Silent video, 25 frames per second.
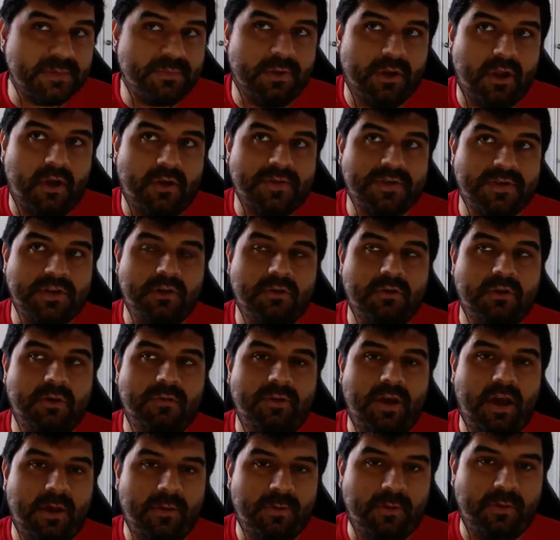but also of
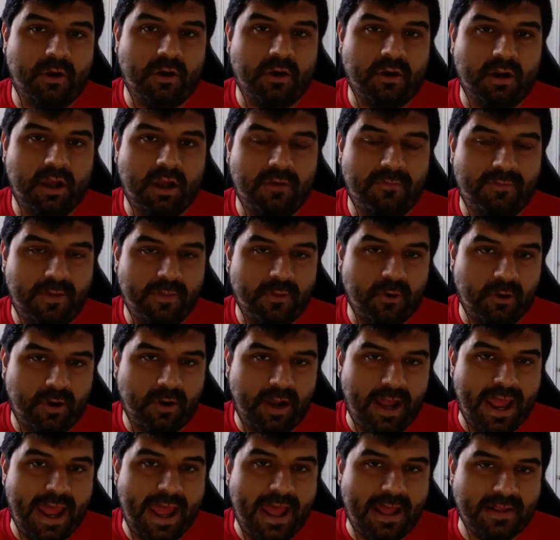other
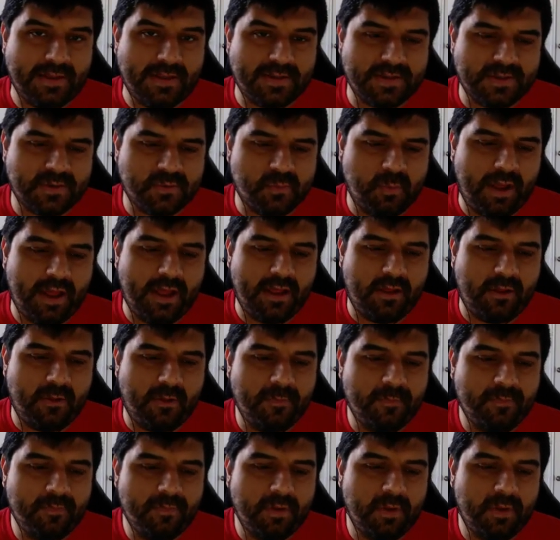lands as well.